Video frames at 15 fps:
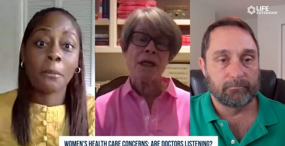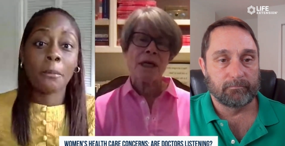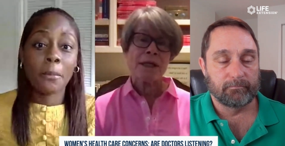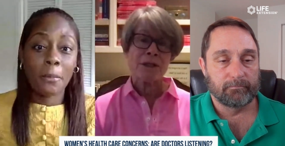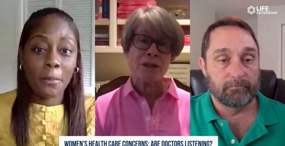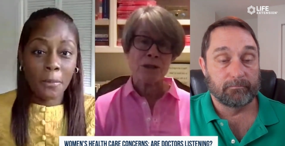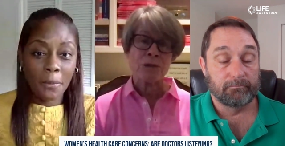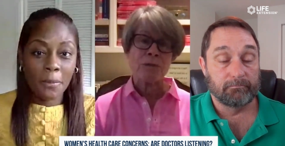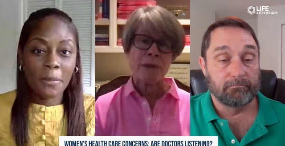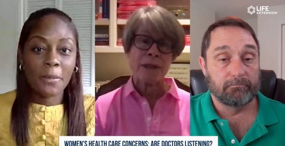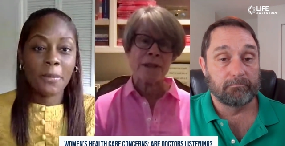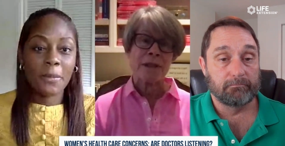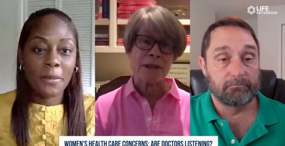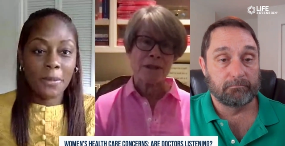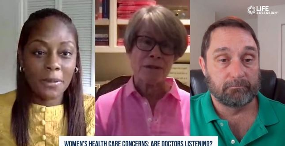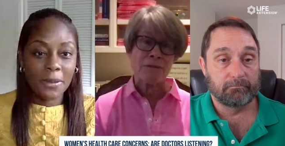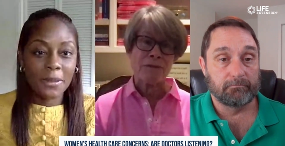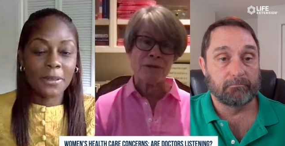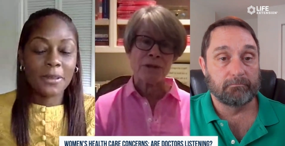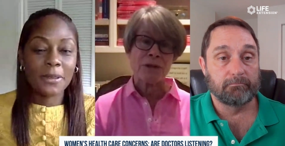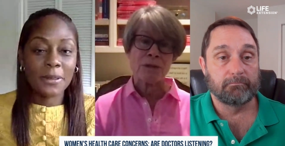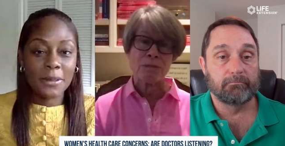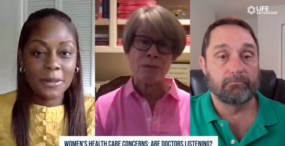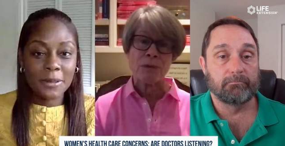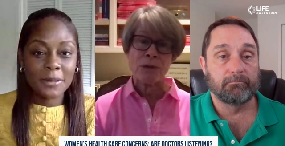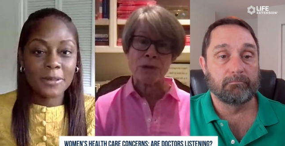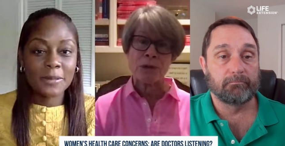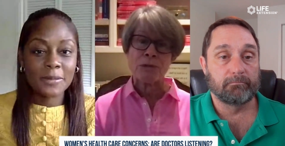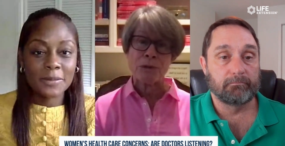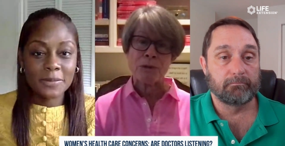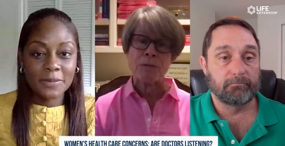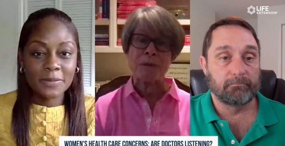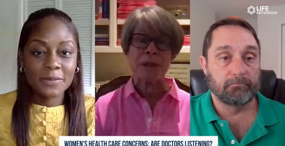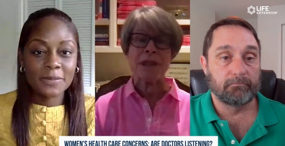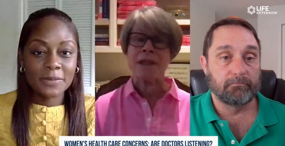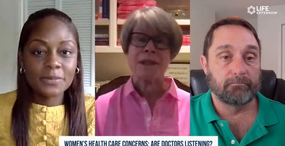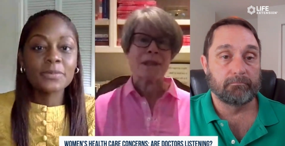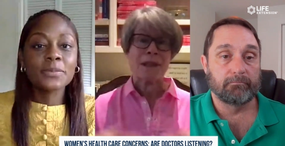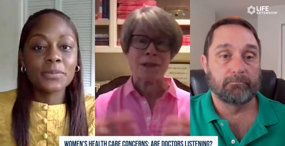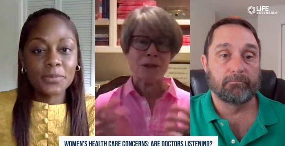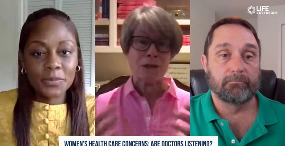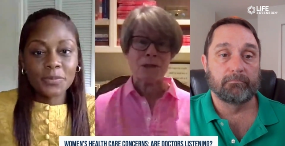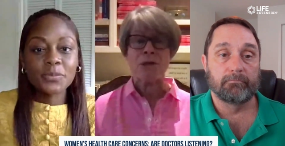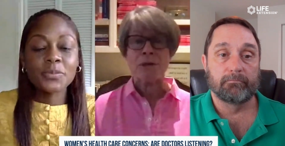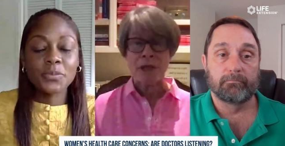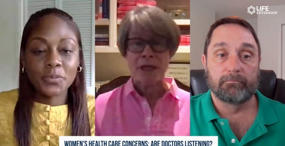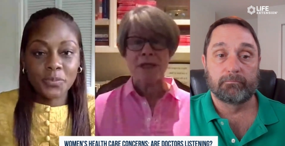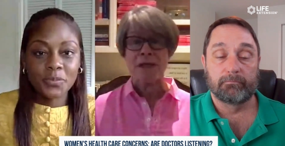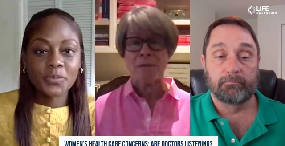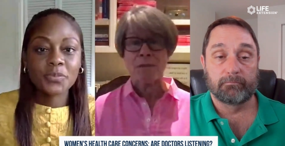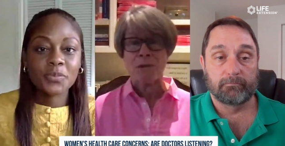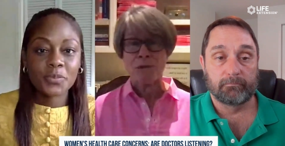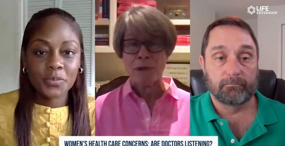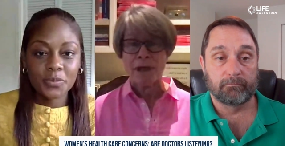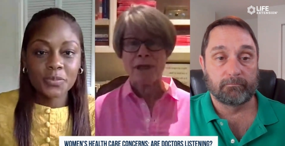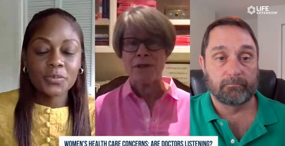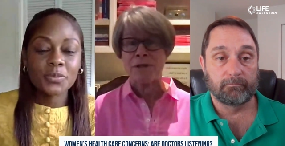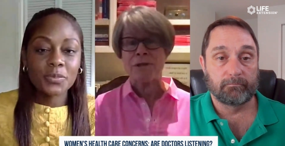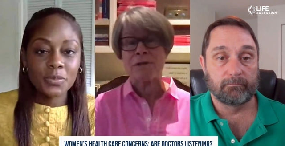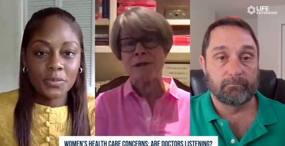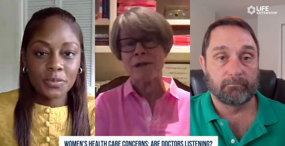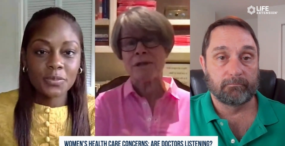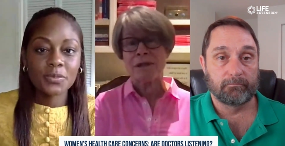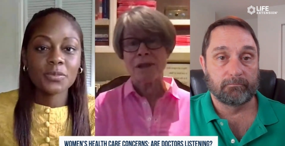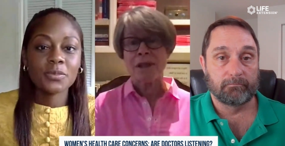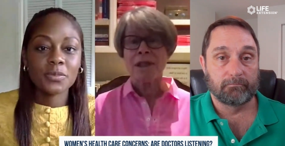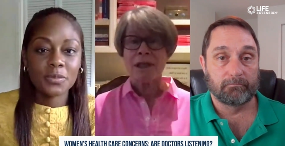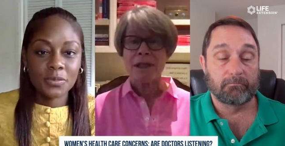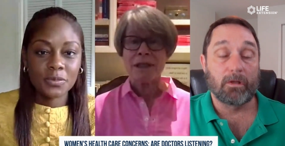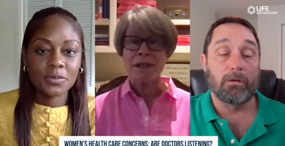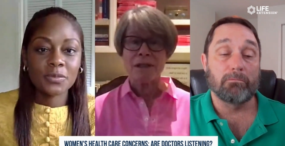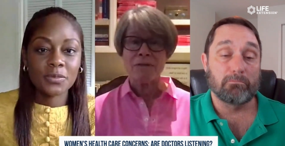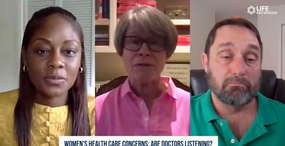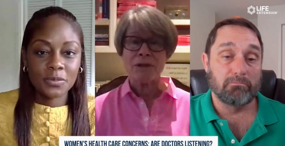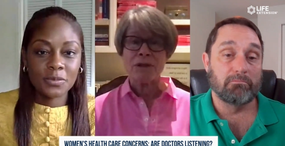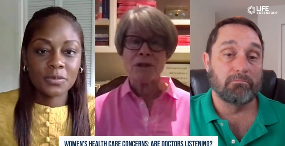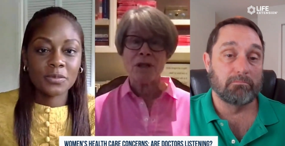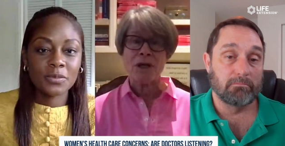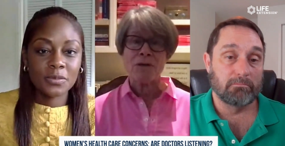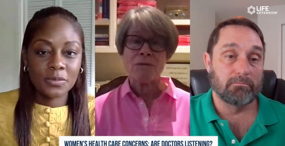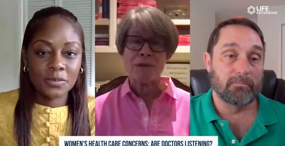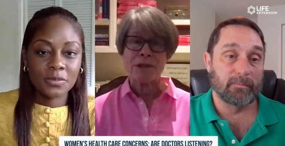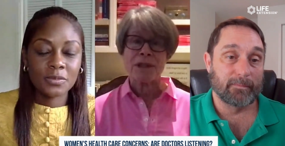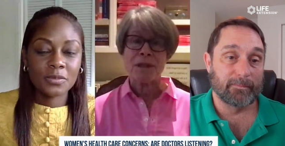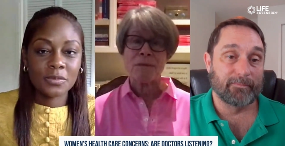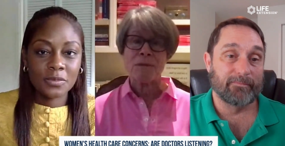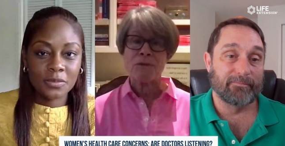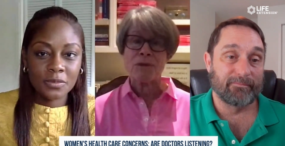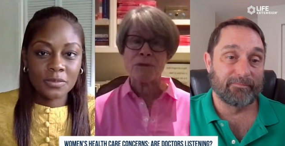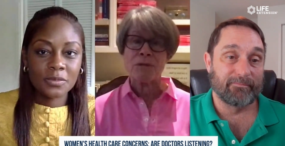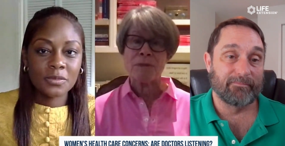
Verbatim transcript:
Speaker 1: I just went to different support groups and I said, you know, hey, I'm a writer and I'd love to talk with some of you